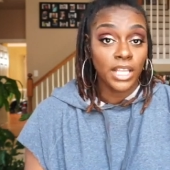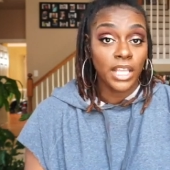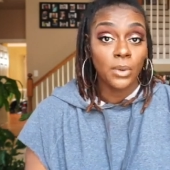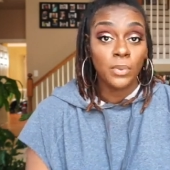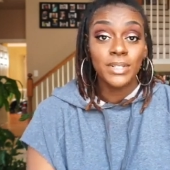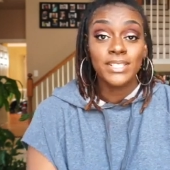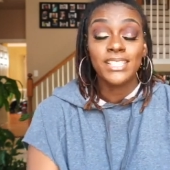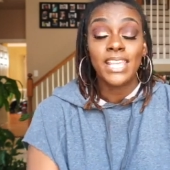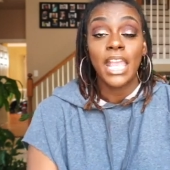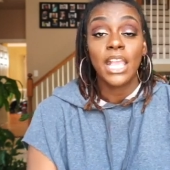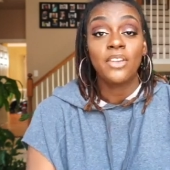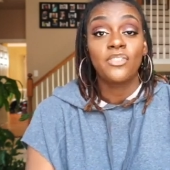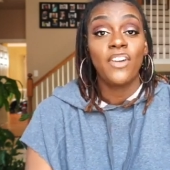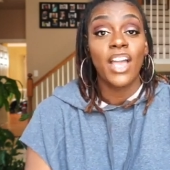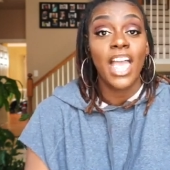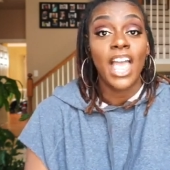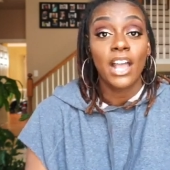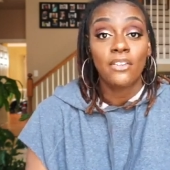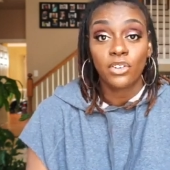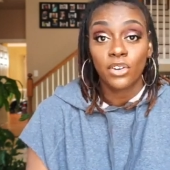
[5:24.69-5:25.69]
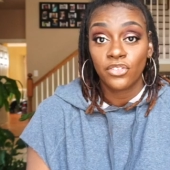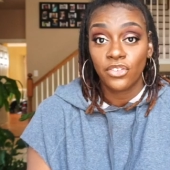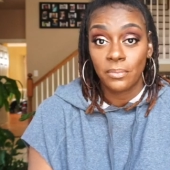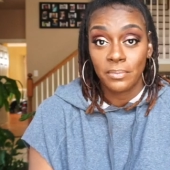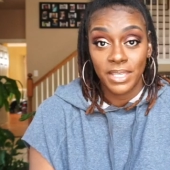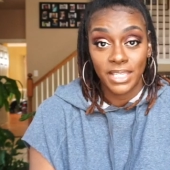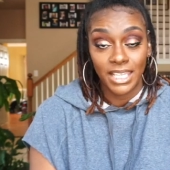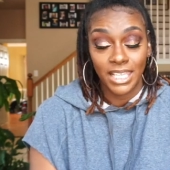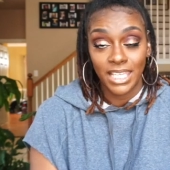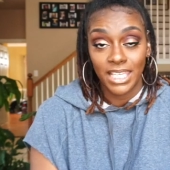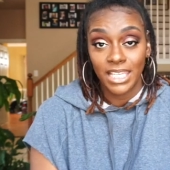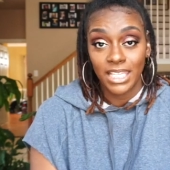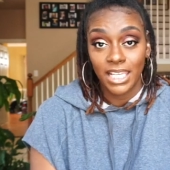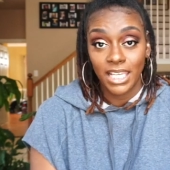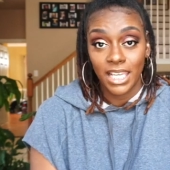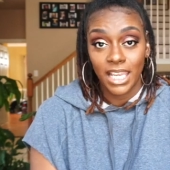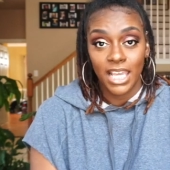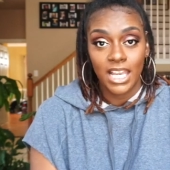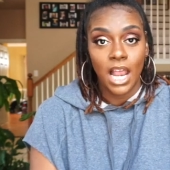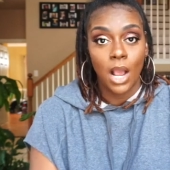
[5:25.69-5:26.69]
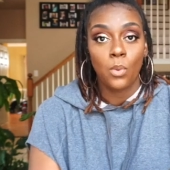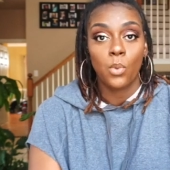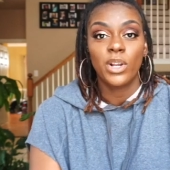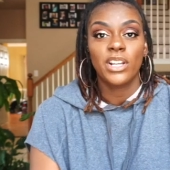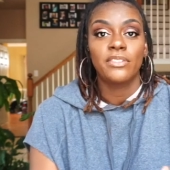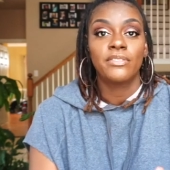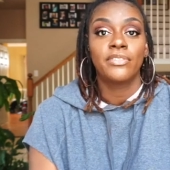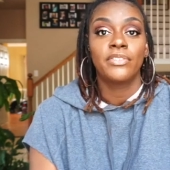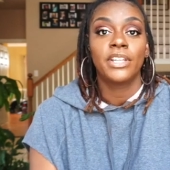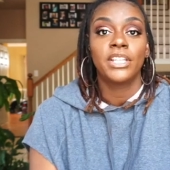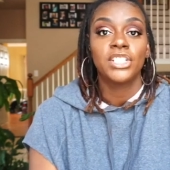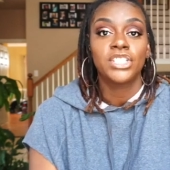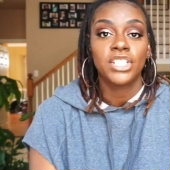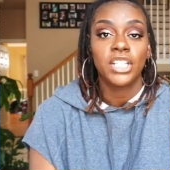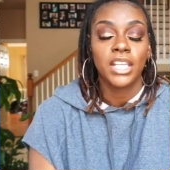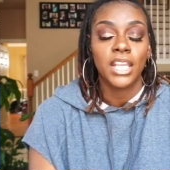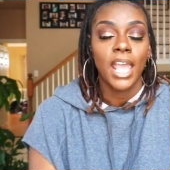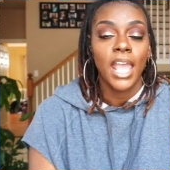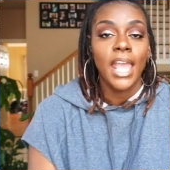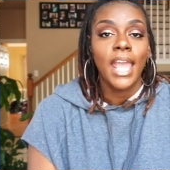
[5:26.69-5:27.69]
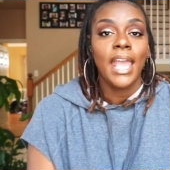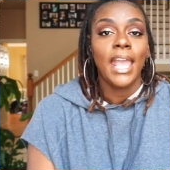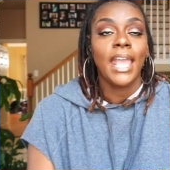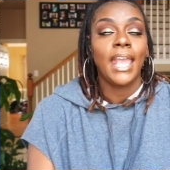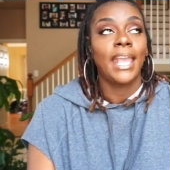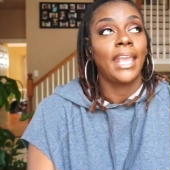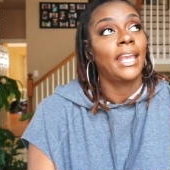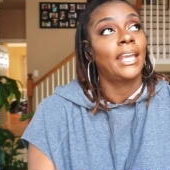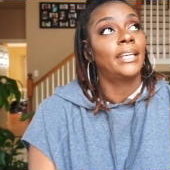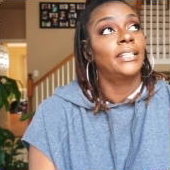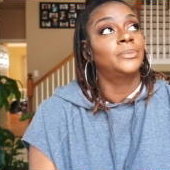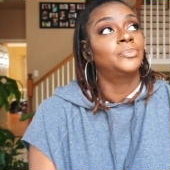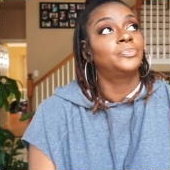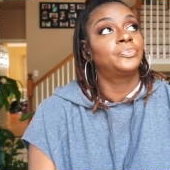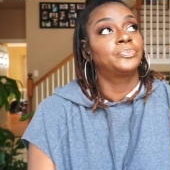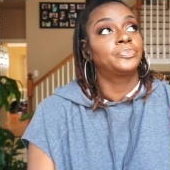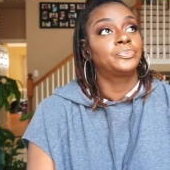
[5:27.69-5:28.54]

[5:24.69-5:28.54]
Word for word: it would take forever for me to eat it and I wouldn't finish it. And